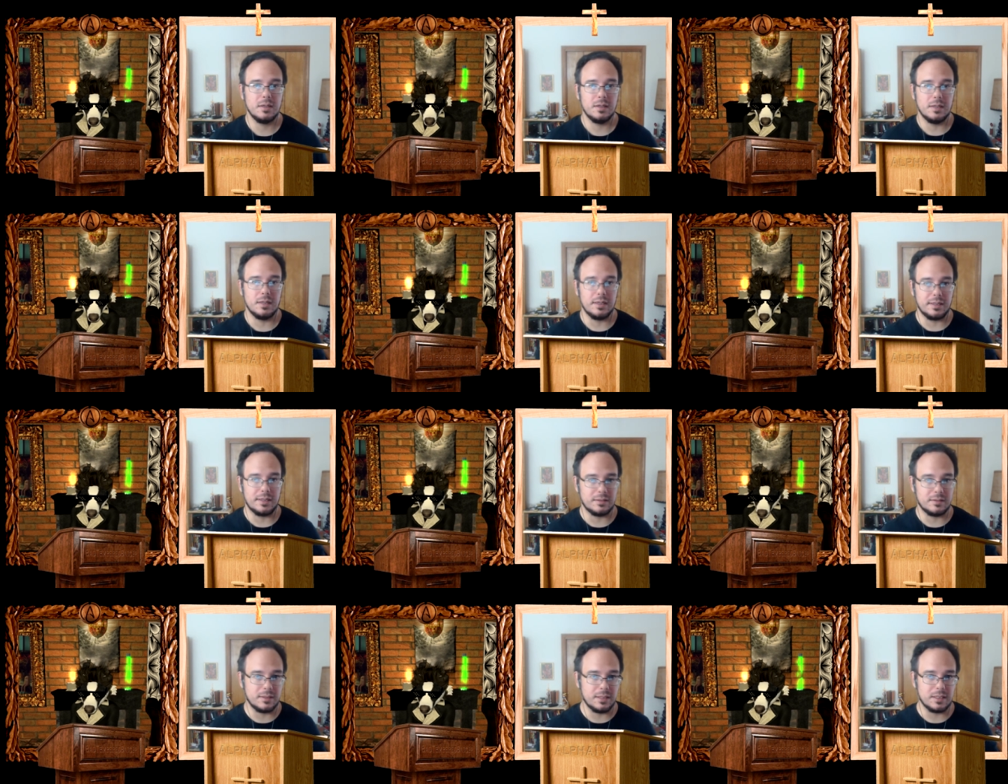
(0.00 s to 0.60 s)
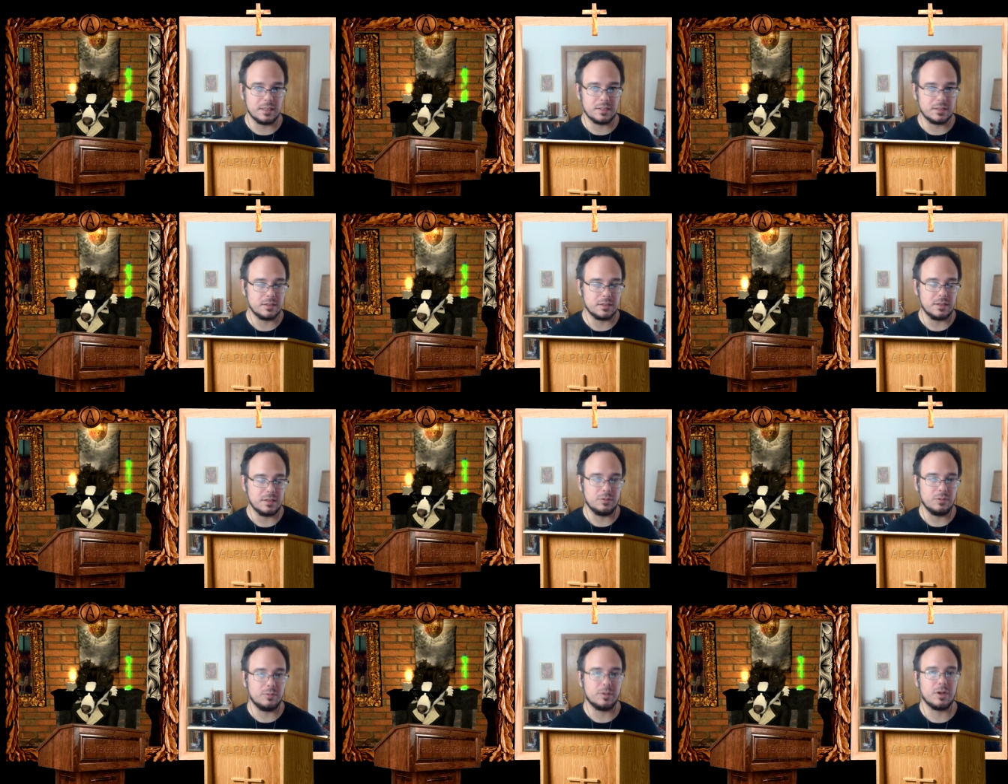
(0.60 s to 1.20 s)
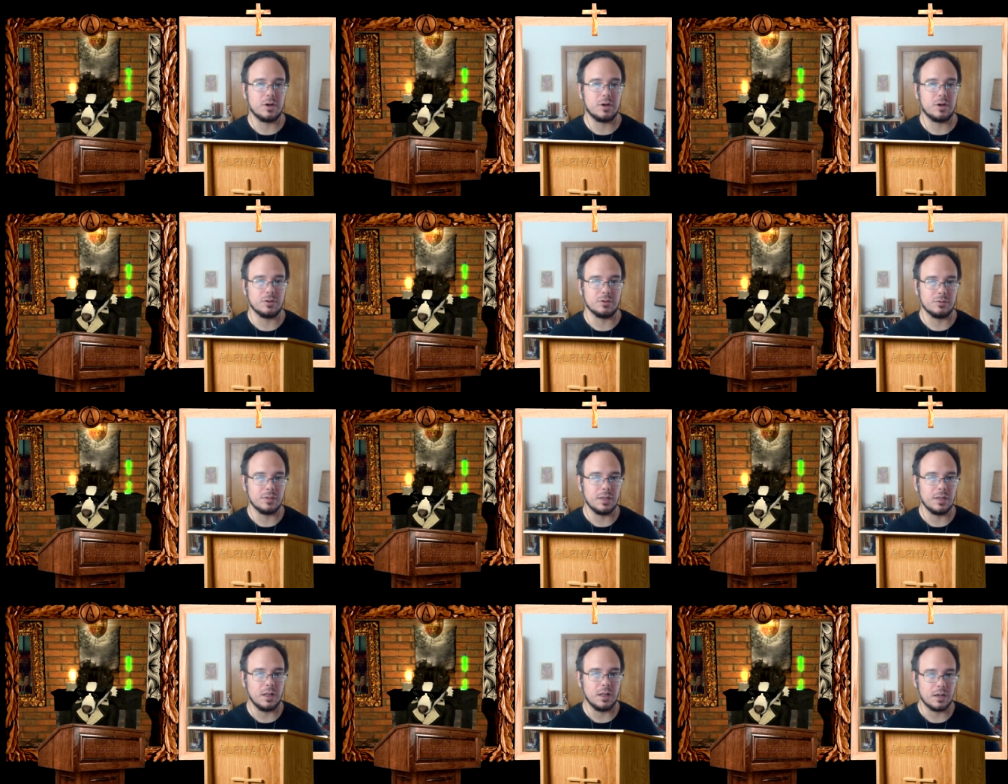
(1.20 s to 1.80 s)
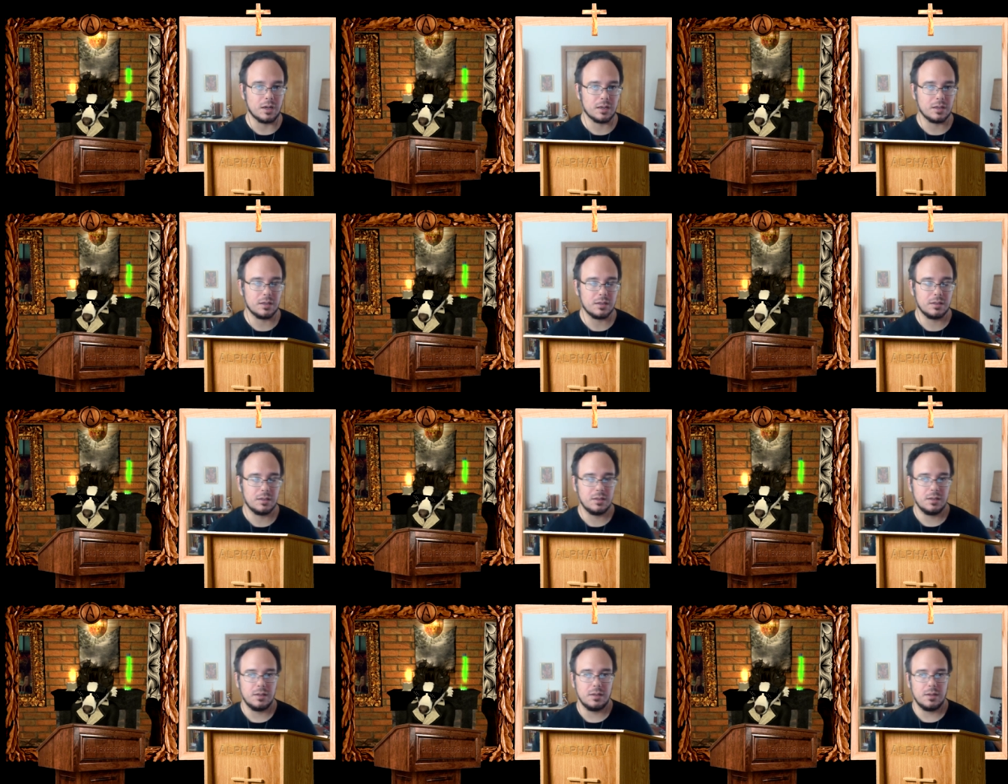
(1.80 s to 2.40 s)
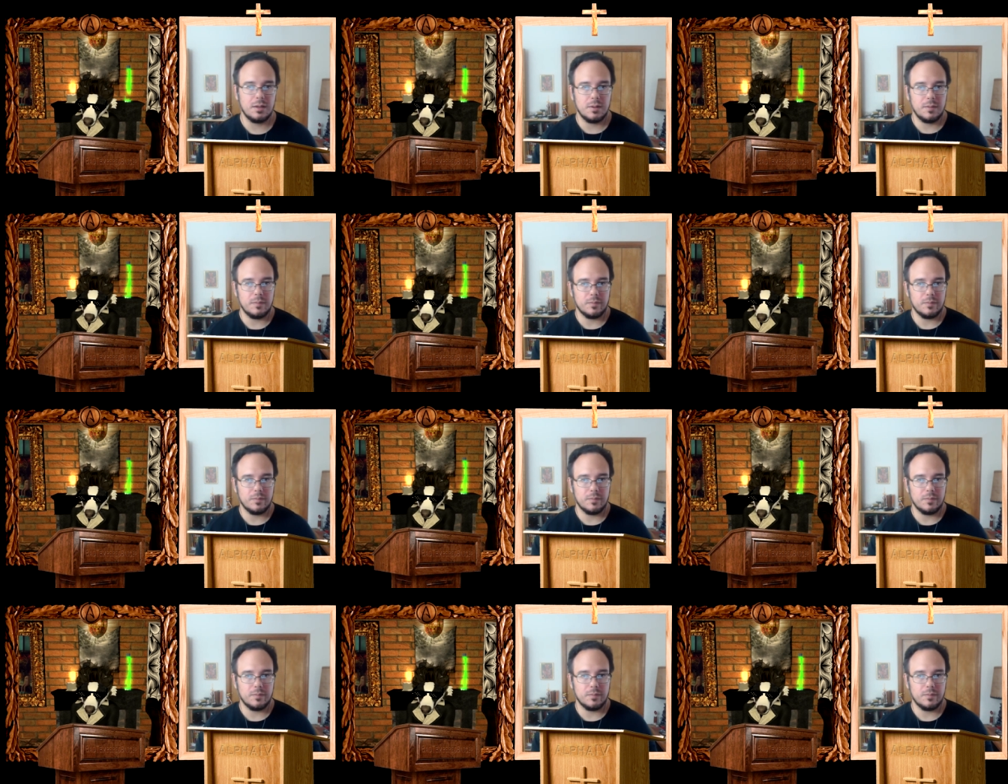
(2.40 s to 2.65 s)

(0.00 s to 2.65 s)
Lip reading: It's what we call gridlock. Mm-hmm.